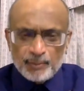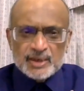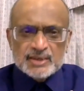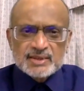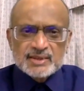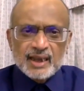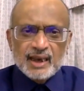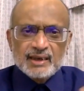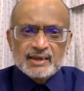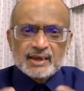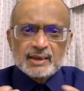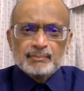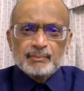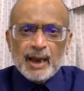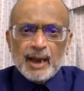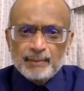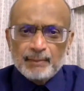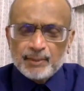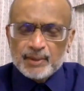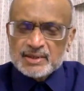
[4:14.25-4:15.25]
personality,
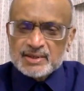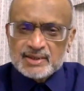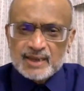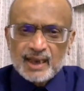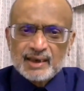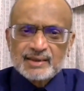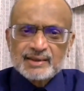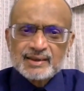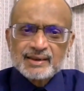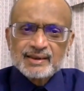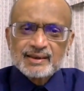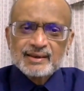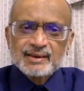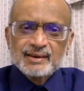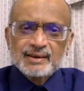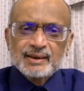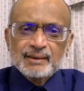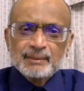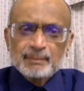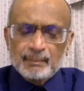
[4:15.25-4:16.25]
my personality,
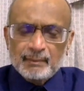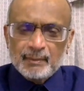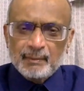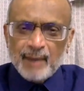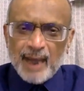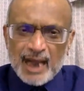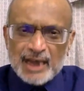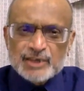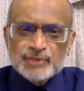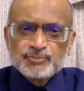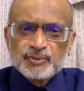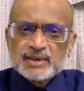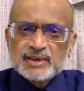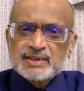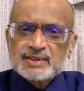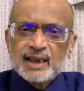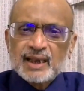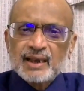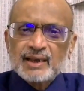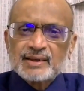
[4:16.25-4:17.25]
Matt's
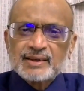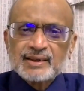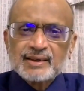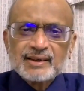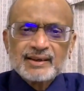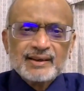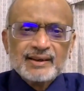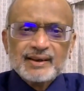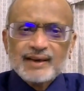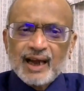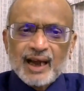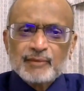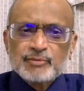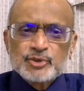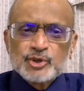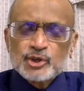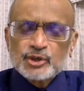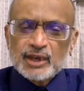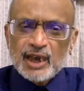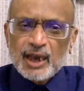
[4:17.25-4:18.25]
personality. I'm
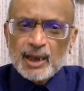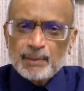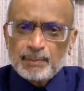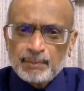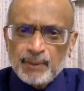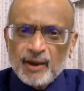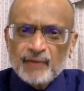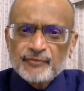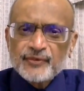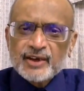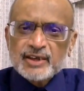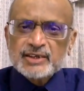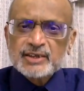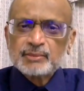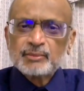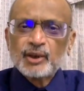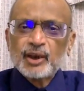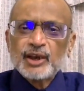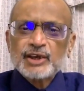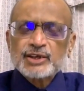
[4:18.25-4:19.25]
sure they'll have perfect
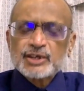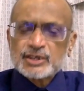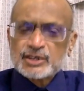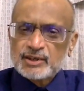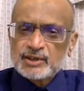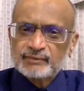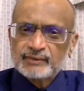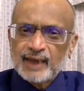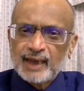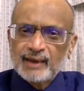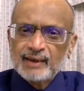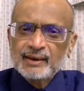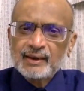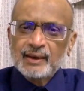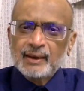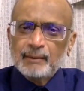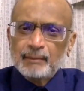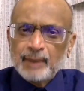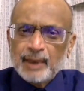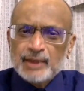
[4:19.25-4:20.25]
simulations of that
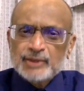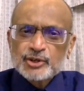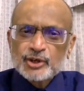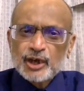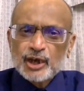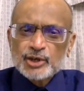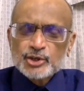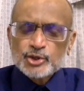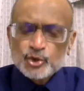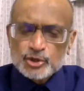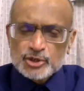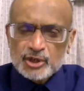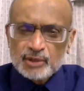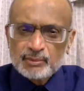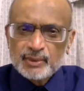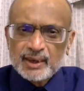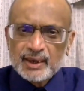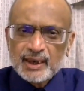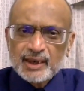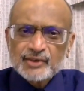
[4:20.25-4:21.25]
based on our social
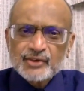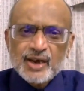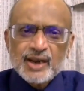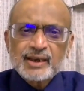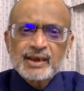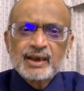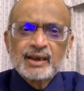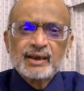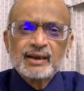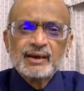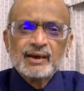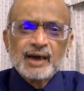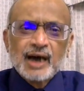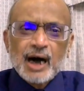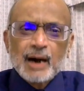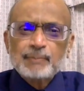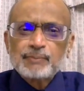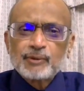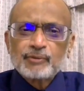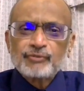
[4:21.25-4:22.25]
media tracking,
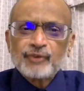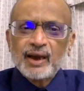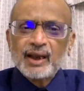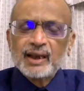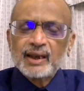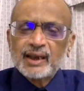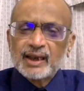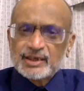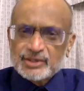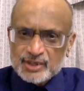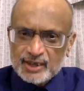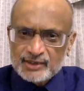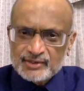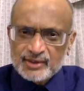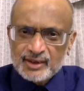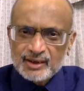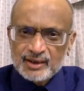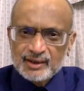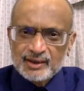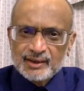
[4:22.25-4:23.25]
our profiling,
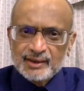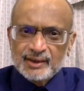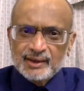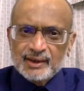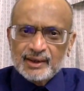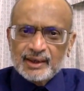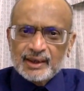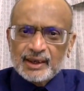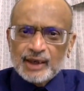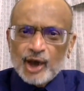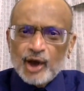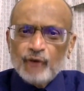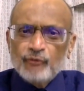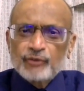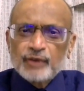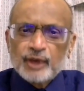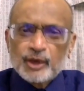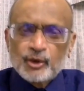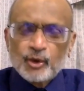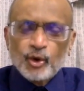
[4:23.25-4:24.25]
etc. Now, if
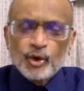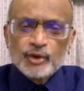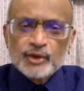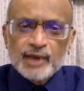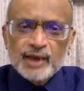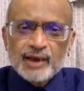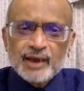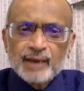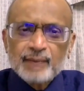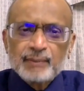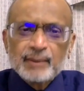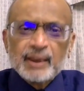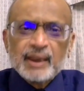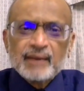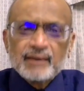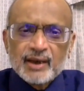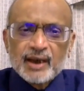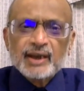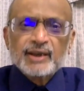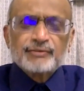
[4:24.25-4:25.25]
we go there and
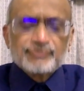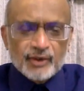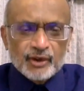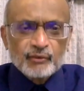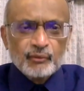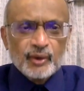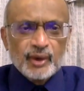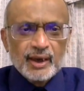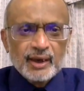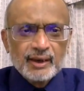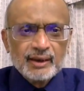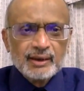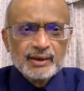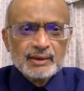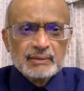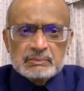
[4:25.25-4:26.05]
behave in a different way,